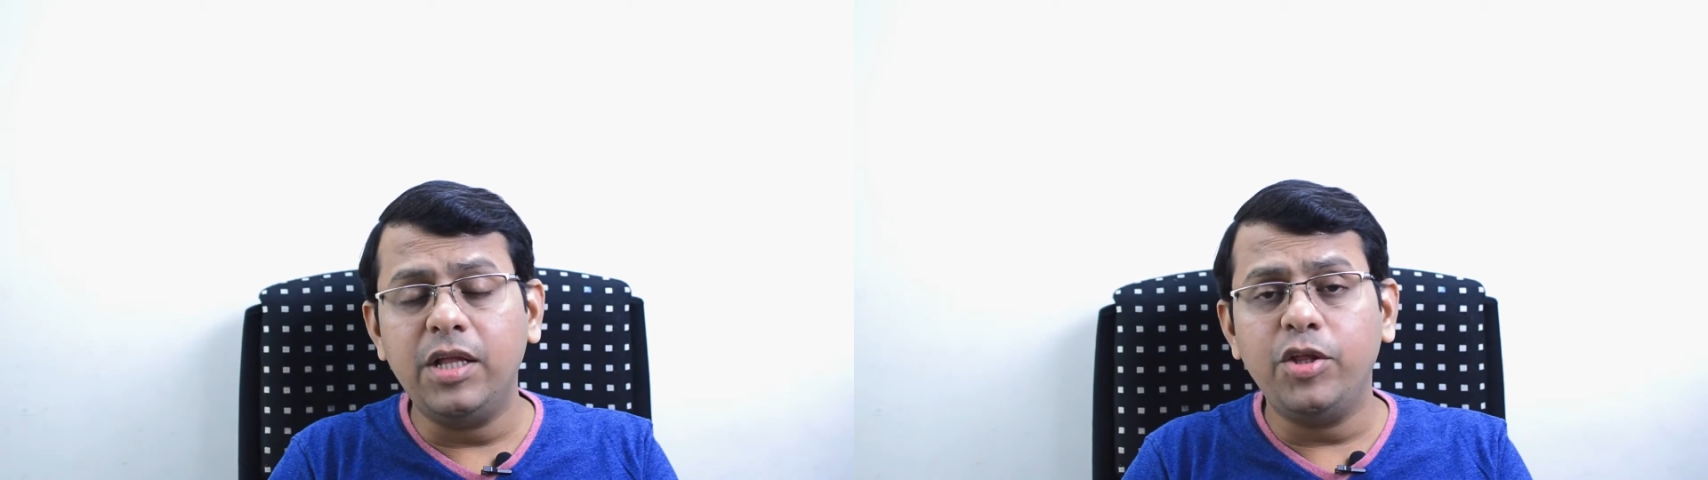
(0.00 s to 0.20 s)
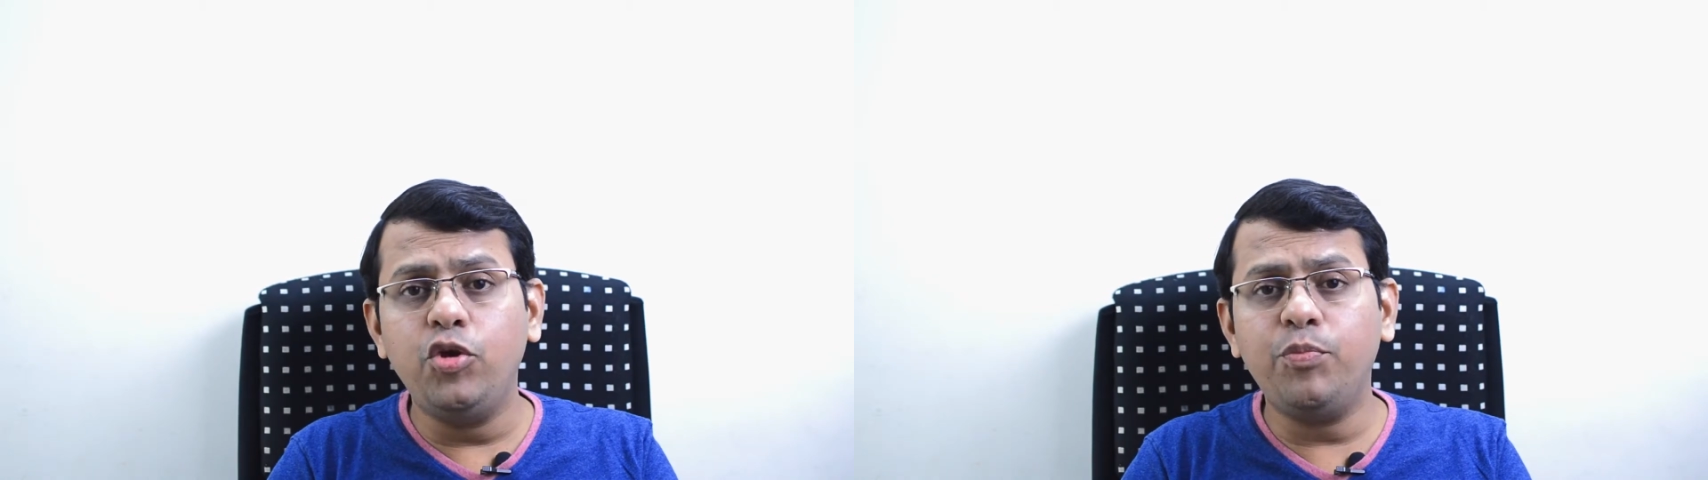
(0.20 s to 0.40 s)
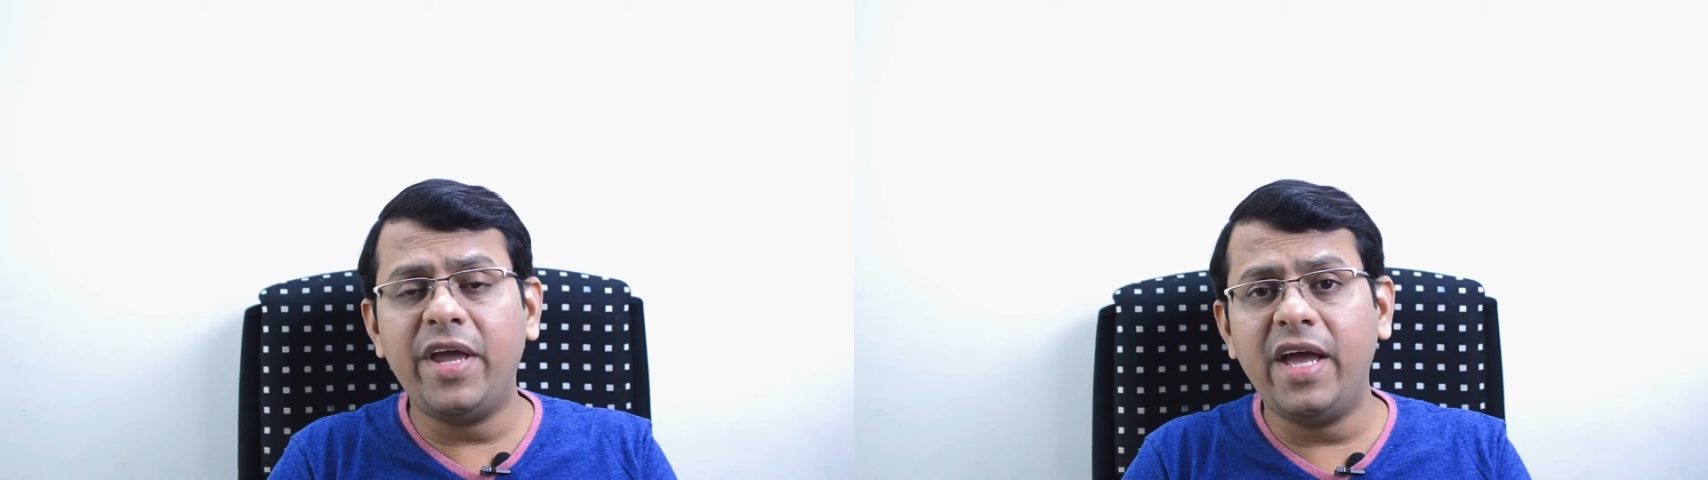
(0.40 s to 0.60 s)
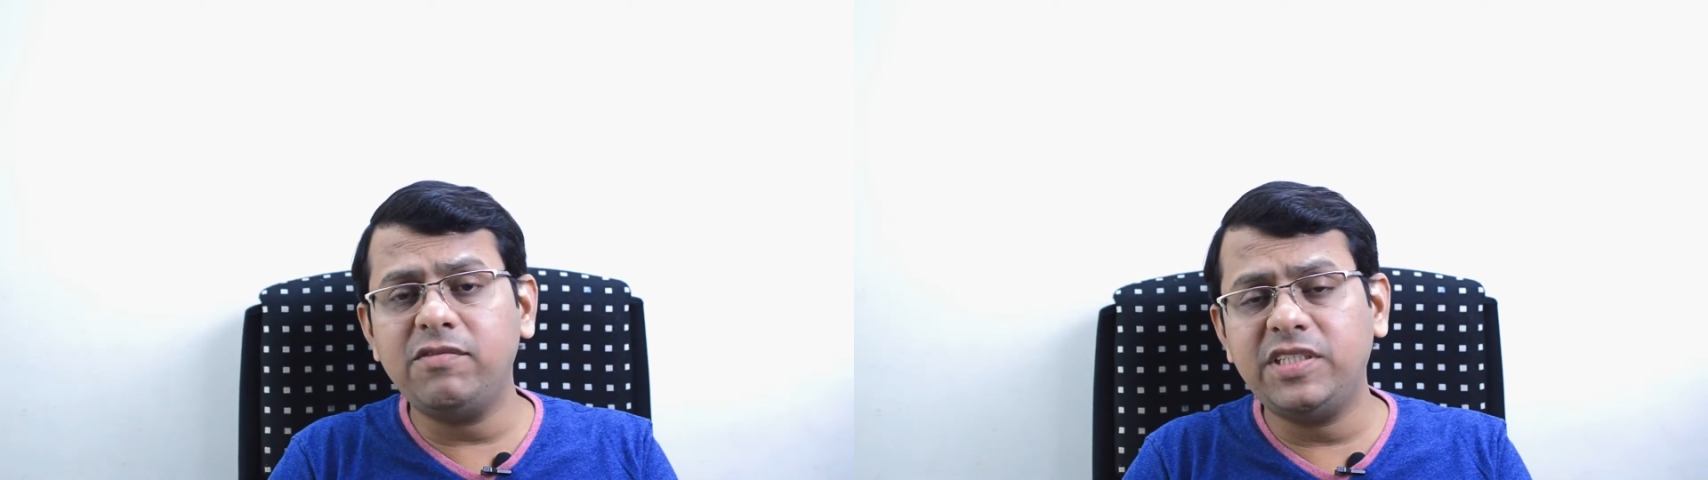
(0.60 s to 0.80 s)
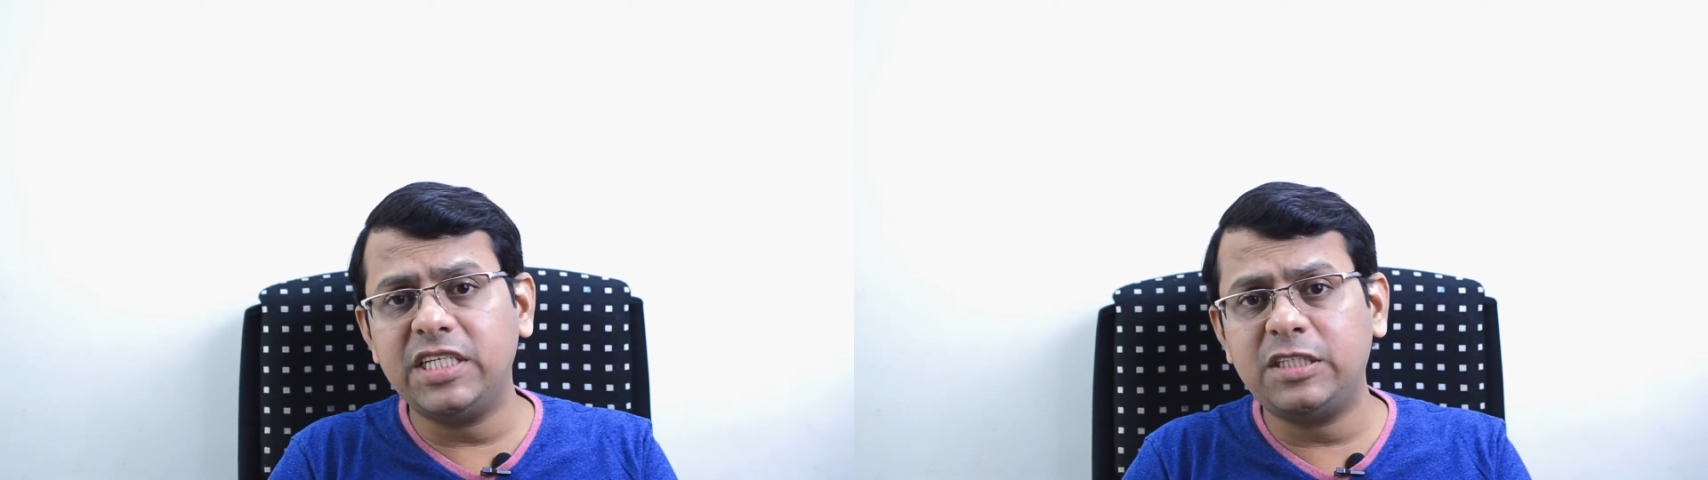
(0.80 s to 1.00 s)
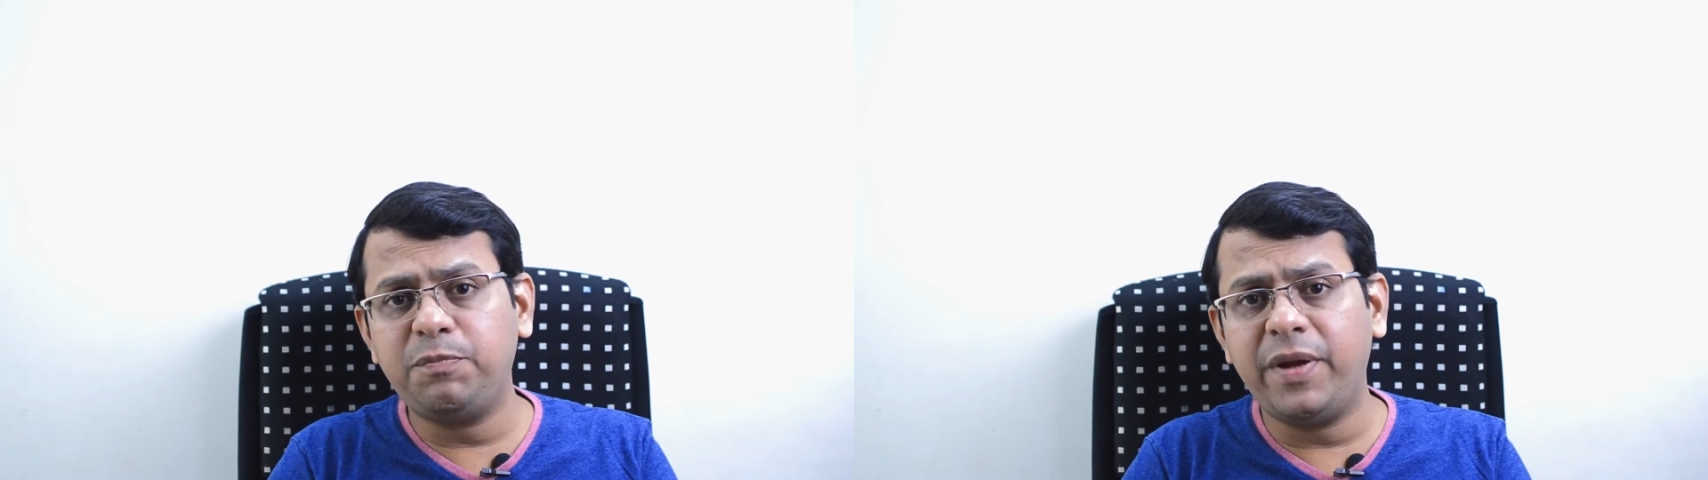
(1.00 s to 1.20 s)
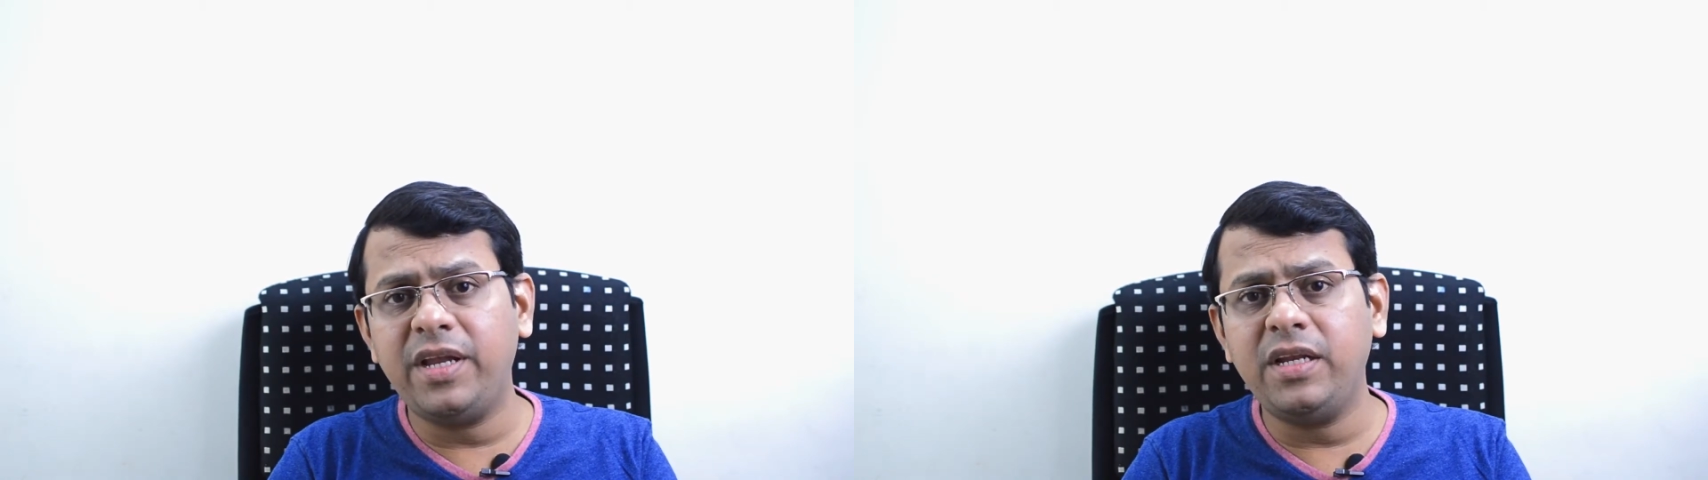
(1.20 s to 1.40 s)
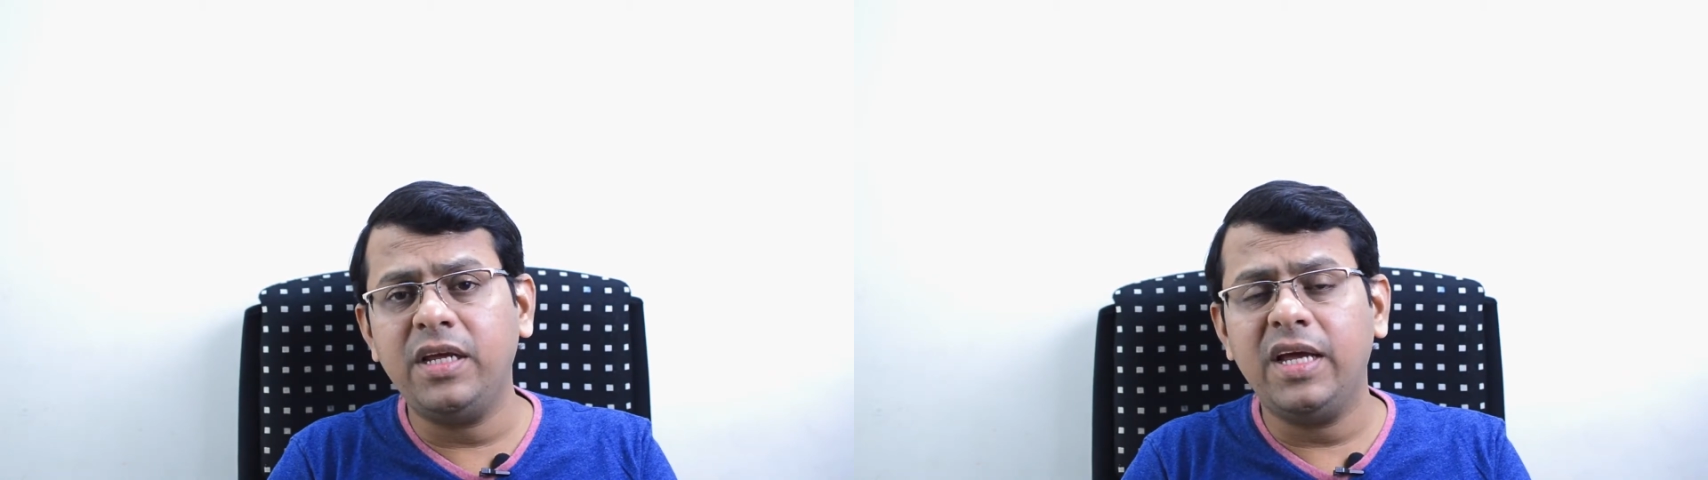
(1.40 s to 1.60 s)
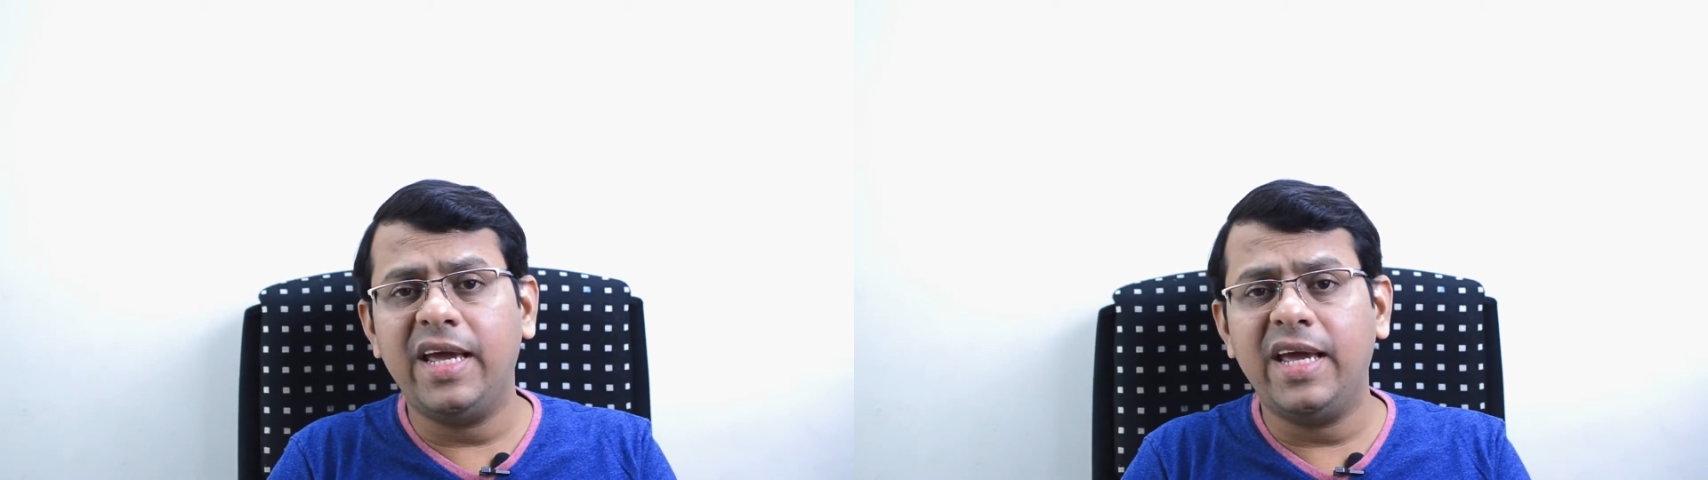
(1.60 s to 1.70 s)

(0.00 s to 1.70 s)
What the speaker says: You may have chest pain,